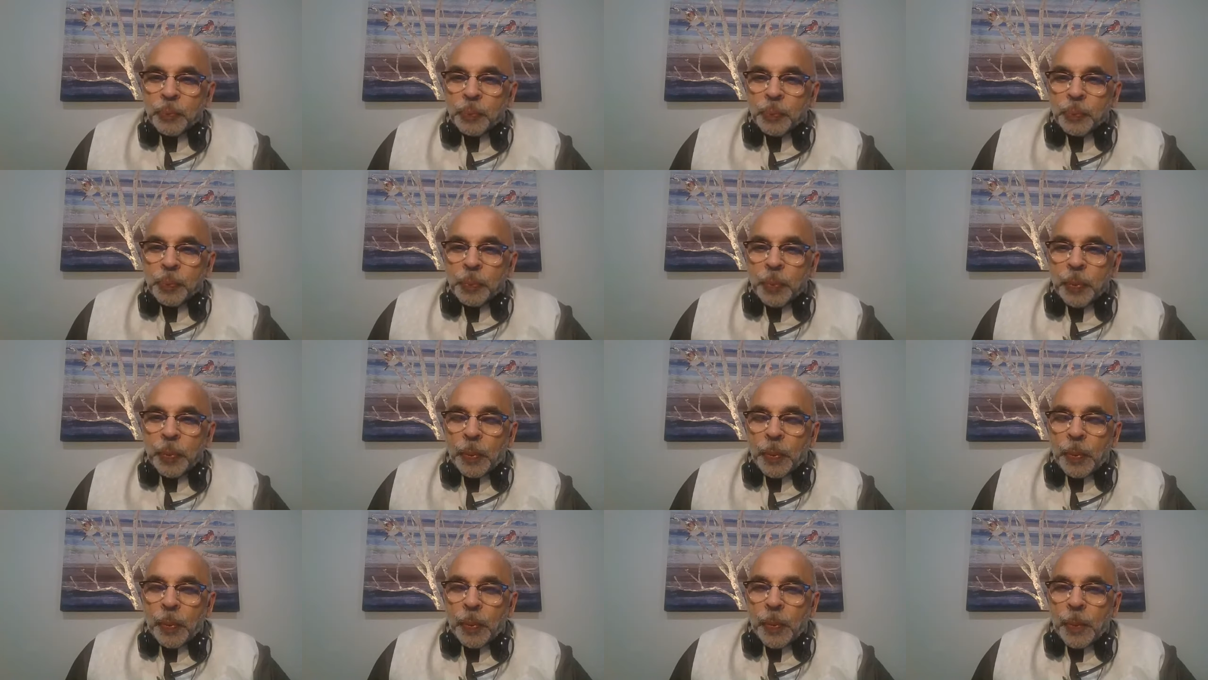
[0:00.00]

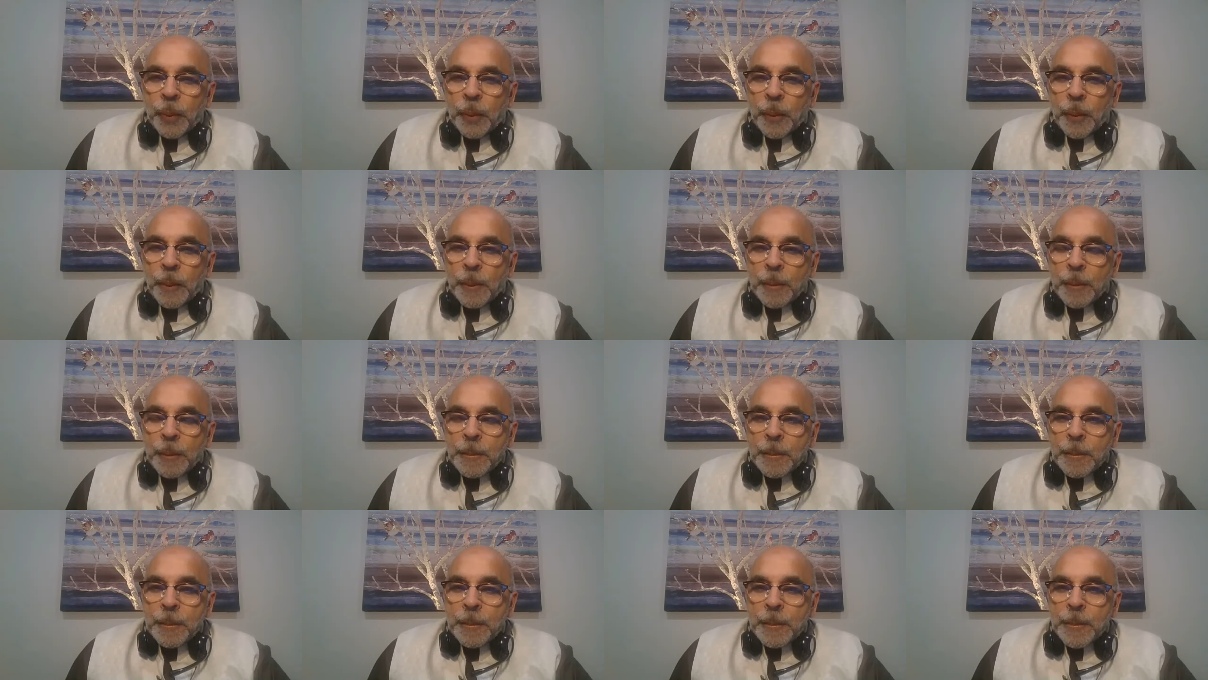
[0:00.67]

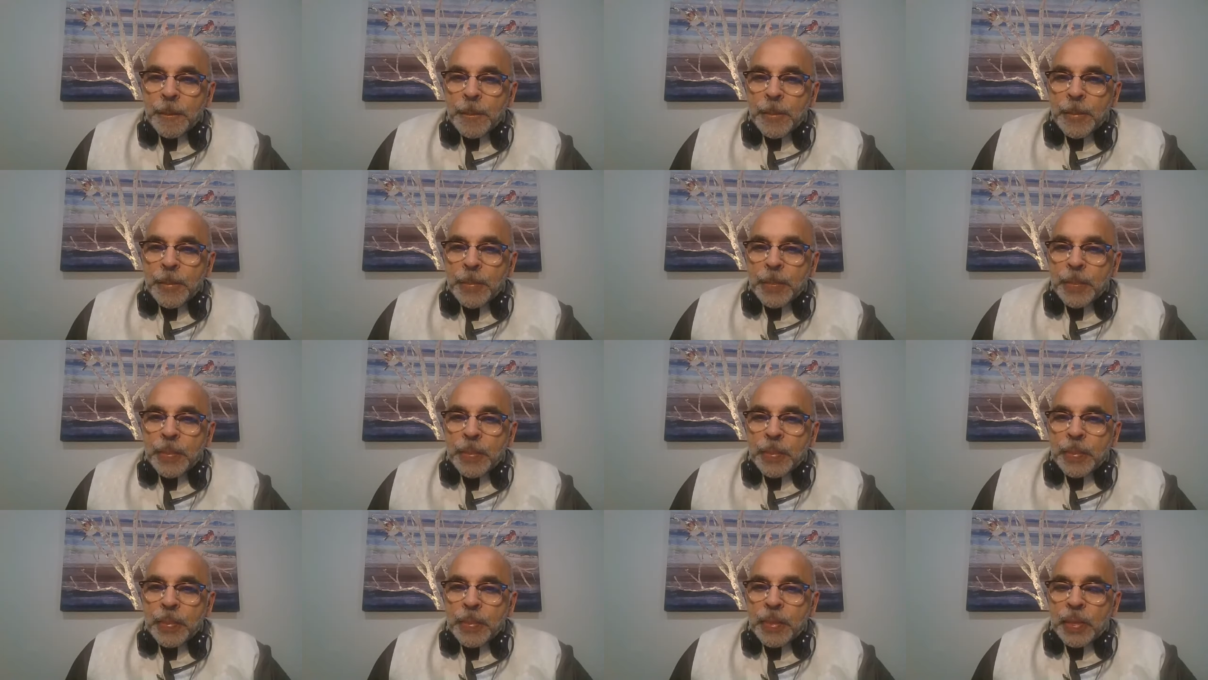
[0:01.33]

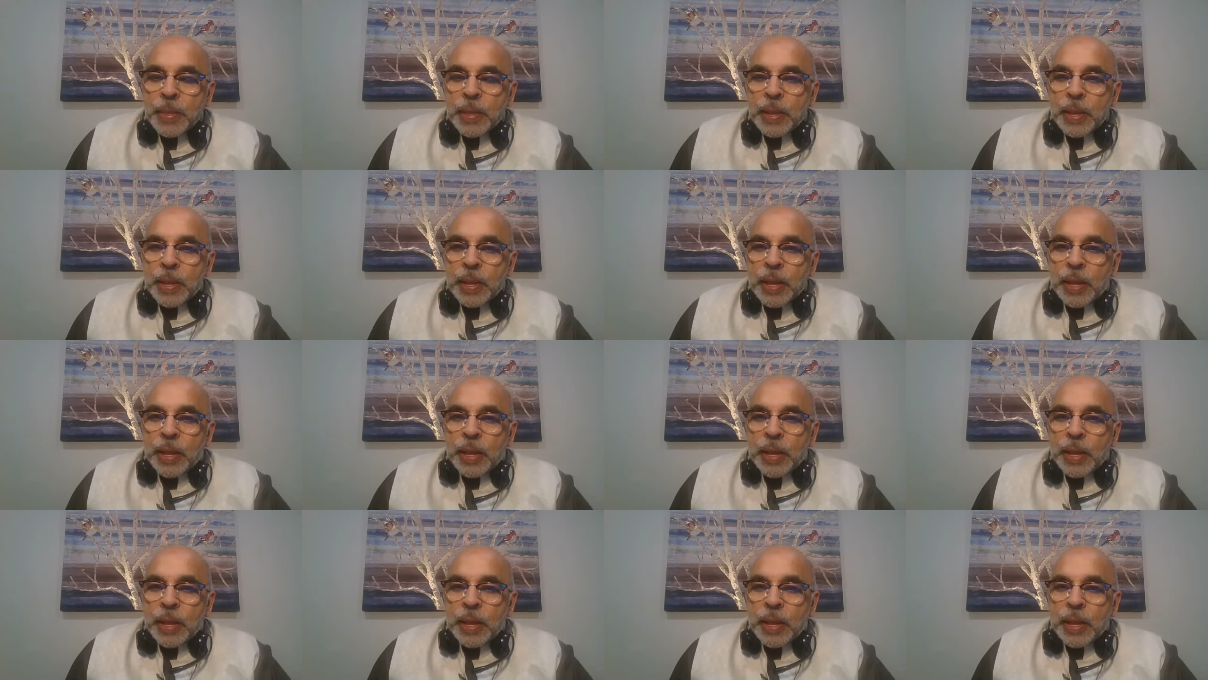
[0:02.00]
(no one is talking)